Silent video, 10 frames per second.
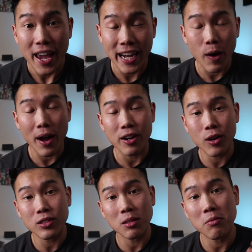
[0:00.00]
And now I
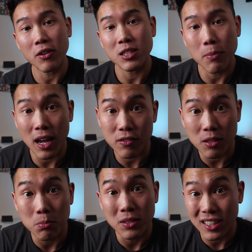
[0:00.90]
know some of us may have
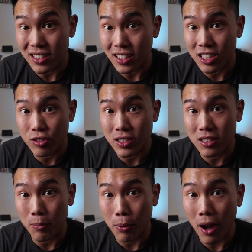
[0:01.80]
some disc injuries
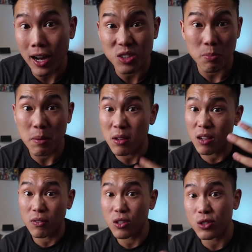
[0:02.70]
in the past, and maybe
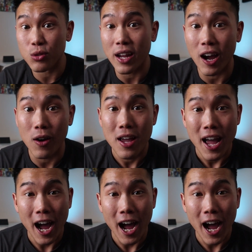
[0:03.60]
even you do now.